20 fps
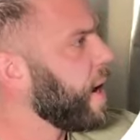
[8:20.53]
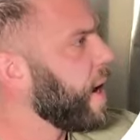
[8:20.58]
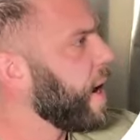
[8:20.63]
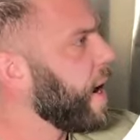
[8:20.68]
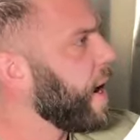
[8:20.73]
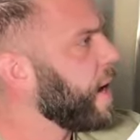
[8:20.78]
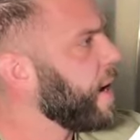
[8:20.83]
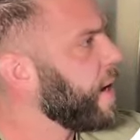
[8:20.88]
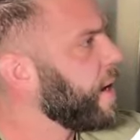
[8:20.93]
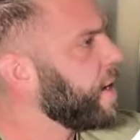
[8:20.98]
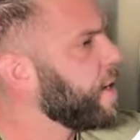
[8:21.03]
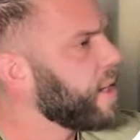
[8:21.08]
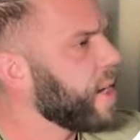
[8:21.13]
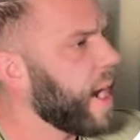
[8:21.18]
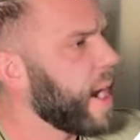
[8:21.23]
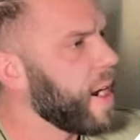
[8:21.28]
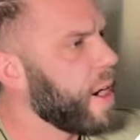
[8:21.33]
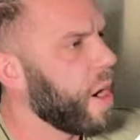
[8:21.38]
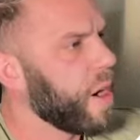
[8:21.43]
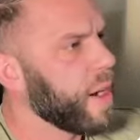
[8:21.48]
And
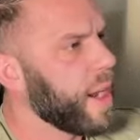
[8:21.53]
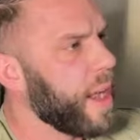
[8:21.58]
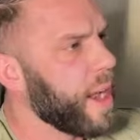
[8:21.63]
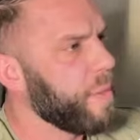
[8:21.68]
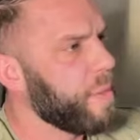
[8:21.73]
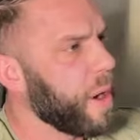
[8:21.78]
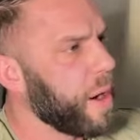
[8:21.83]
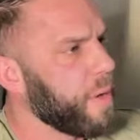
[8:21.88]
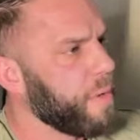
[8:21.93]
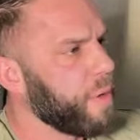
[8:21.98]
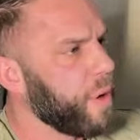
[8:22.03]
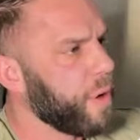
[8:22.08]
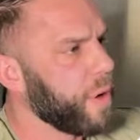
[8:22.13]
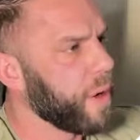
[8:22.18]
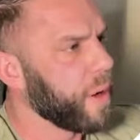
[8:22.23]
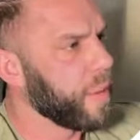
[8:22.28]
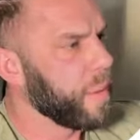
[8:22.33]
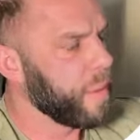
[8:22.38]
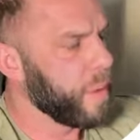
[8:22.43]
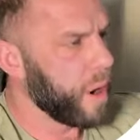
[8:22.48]
inside our navbar
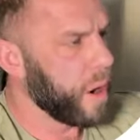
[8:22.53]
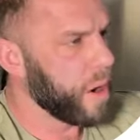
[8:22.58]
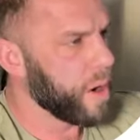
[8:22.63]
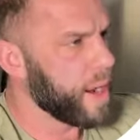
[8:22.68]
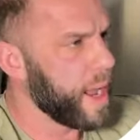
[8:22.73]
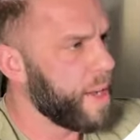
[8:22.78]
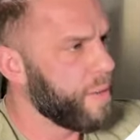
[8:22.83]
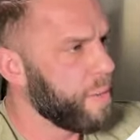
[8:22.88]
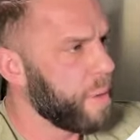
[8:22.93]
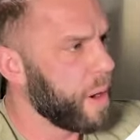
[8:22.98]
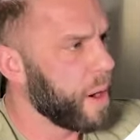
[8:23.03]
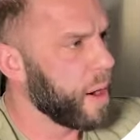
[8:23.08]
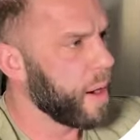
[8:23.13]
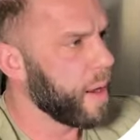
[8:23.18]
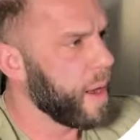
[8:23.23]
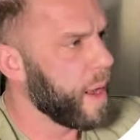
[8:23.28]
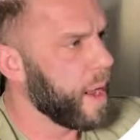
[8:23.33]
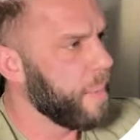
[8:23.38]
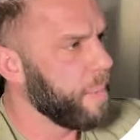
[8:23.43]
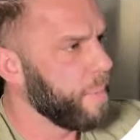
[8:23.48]
folder or
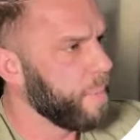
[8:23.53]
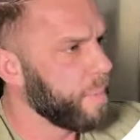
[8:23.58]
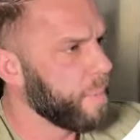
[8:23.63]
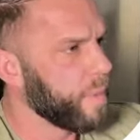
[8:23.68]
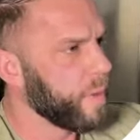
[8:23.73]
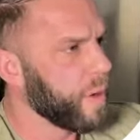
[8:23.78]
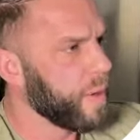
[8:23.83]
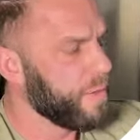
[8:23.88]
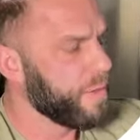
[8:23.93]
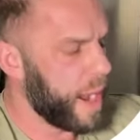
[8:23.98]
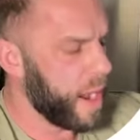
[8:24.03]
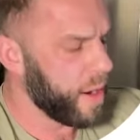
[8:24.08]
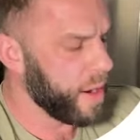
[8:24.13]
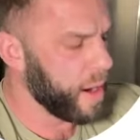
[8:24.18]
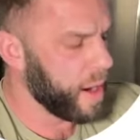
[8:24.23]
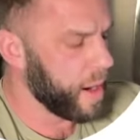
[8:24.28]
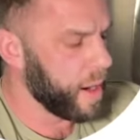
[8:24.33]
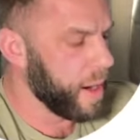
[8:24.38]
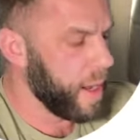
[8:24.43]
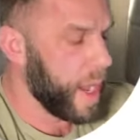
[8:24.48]
navbar um, file
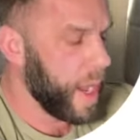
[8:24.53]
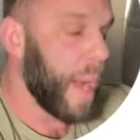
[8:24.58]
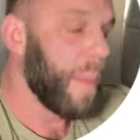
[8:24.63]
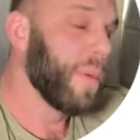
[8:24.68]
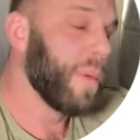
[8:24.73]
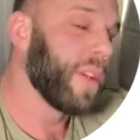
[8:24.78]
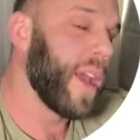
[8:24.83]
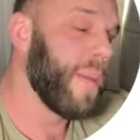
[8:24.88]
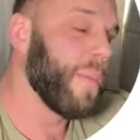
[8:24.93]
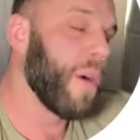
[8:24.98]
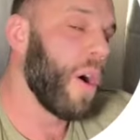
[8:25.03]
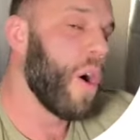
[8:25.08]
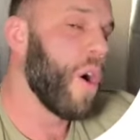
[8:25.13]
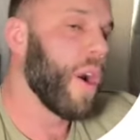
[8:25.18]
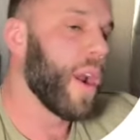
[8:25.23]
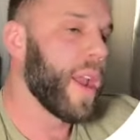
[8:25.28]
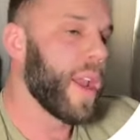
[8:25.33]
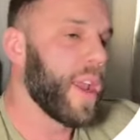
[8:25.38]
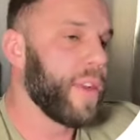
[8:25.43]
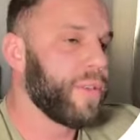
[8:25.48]
here, I'm going to type
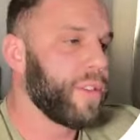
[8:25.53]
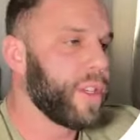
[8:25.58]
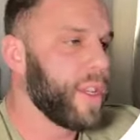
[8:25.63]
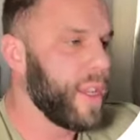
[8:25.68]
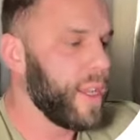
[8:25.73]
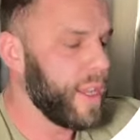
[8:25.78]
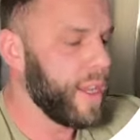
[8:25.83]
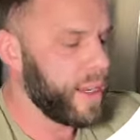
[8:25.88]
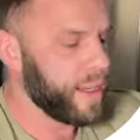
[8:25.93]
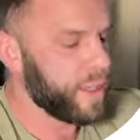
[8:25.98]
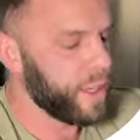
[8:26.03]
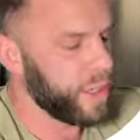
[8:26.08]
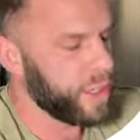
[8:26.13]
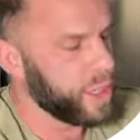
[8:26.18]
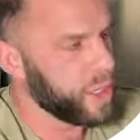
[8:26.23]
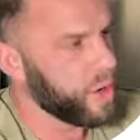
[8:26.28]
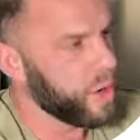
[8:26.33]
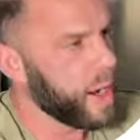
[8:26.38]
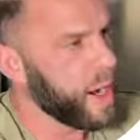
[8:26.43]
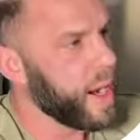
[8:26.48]
RAFCE to
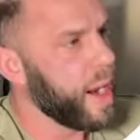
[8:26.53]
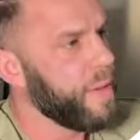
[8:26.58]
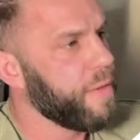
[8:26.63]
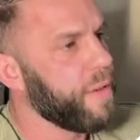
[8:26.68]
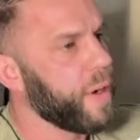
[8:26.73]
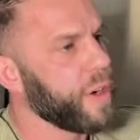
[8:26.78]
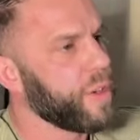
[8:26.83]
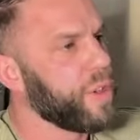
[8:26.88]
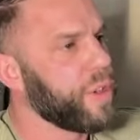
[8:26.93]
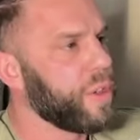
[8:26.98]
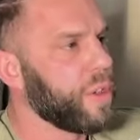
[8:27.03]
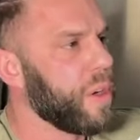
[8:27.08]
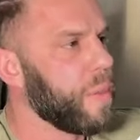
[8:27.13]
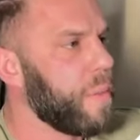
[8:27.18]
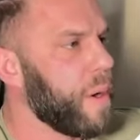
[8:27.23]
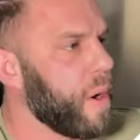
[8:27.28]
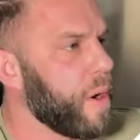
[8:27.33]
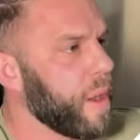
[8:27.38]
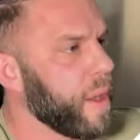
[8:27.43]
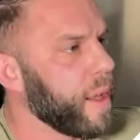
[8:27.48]
generate a functional
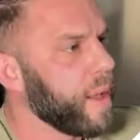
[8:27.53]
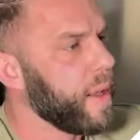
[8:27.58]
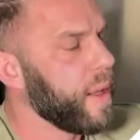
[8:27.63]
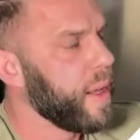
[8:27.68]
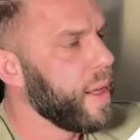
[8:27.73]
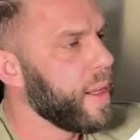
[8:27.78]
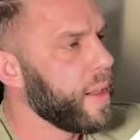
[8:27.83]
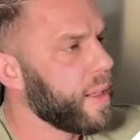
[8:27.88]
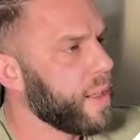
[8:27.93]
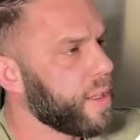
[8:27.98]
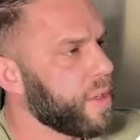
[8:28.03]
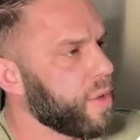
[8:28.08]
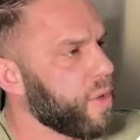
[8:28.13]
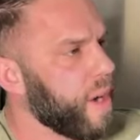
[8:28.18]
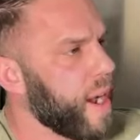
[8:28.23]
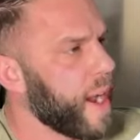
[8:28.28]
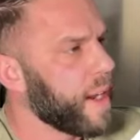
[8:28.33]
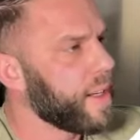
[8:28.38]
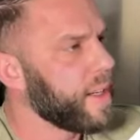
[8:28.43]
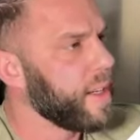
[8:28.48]
component. This is
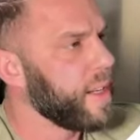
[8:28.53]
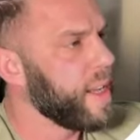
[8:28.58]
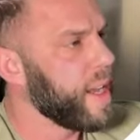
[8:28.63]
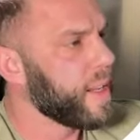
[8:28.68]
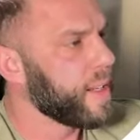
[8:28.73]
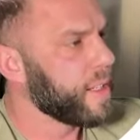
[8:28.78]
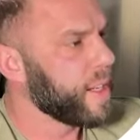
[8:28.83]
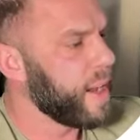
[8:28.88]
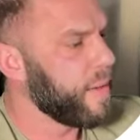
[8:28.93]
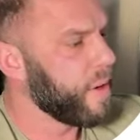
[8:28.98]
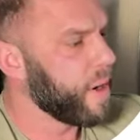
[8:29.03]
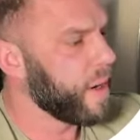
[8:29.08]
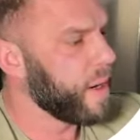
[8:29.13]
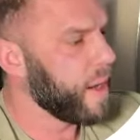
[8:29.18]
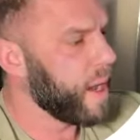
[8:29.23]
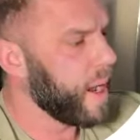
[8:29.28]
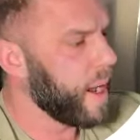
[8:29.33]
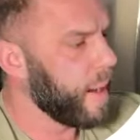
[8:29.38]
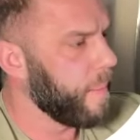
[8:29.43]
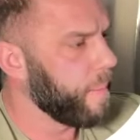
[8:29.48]
React
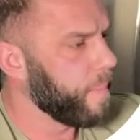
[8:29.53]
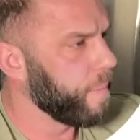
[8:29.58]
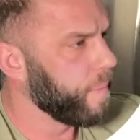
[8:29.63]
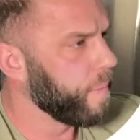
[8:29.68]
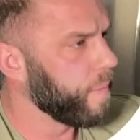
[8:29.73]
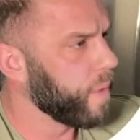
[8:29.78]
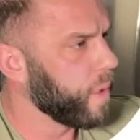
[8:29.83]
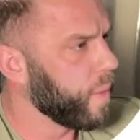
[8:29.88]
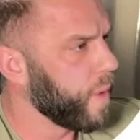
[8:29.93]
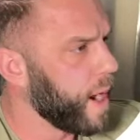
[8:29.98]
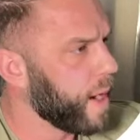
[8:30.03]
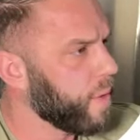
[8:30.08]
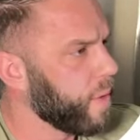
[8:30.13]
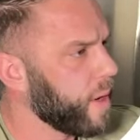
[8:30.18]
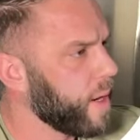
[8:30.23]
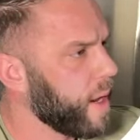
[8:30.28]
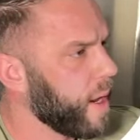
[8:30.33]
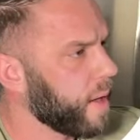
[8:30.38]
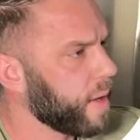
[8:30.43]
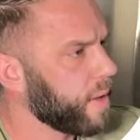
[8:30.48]
ES7 um, React
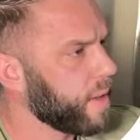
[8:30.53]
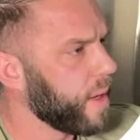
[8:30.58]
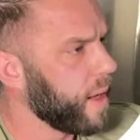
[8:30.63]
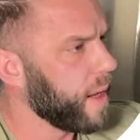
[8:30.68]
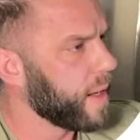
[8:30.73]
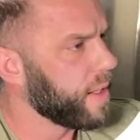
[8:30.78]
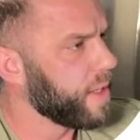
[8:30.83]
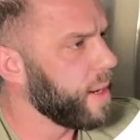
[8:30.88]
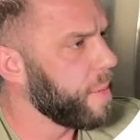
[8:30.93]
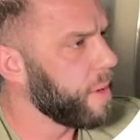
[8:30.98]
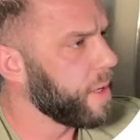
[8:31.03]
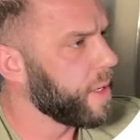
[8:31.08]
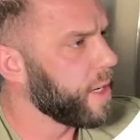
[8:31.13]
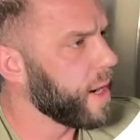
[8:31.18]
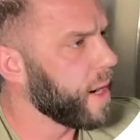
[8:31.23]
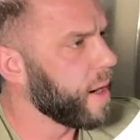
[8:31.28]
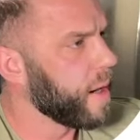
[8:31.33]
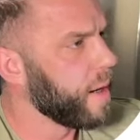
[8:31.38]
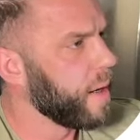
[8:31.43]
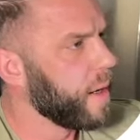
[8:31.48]
Redux uh, snippets
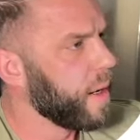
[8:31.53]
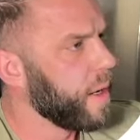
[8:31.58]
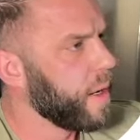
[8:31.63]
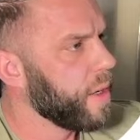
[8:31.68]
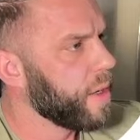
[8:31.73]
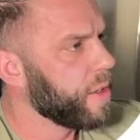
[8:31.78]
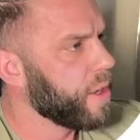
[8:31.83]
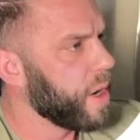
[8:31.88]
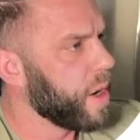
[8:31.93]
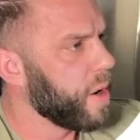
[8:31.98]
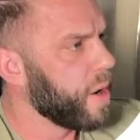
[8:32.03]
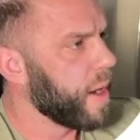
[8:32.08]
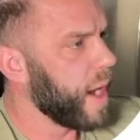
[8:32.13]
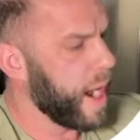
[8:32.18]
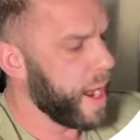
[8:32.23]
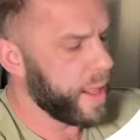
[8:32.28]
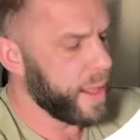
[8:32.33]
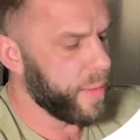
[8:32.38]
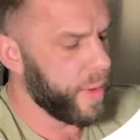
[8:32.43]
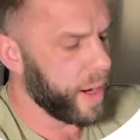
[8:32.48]
here. So
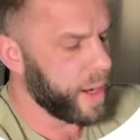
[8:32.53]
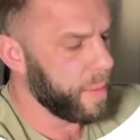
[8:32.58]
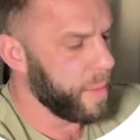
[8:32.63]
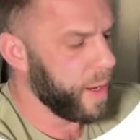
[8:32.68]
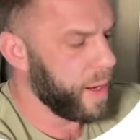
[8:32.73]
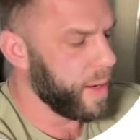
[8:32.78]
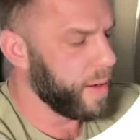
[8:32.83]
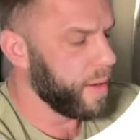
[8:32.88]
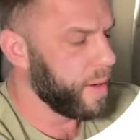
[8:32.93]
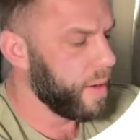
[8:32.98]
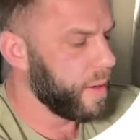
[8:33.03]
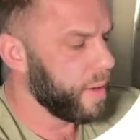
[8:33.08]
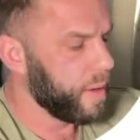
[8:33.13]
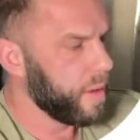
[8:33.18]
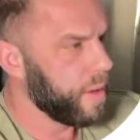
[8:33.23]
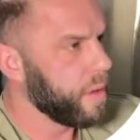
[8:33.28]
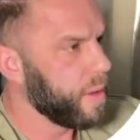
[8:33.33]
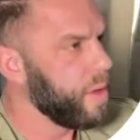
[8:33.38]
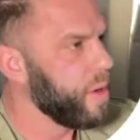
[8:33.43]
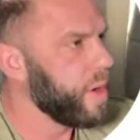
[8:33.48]
highly recommend
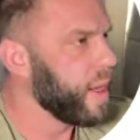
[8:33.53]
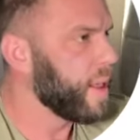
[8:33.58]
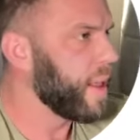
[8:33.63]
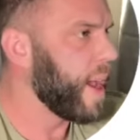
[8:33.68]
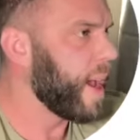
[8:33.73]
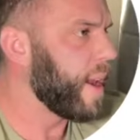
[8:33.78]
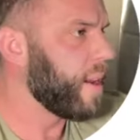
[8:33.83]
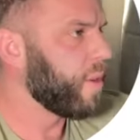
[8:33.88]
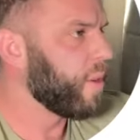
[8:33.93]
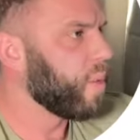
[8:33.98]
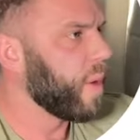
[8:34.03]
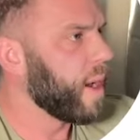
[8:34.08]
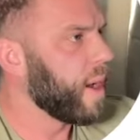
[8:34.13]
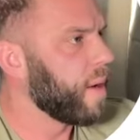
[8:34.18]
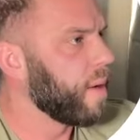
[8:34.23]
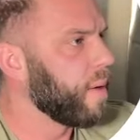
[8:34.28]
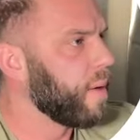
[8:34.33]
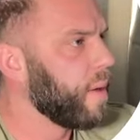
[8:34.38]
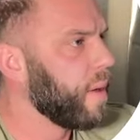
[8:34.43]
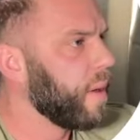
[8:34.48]
you get that as
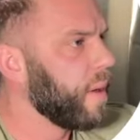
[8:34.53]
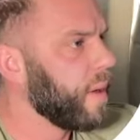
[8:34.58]
well.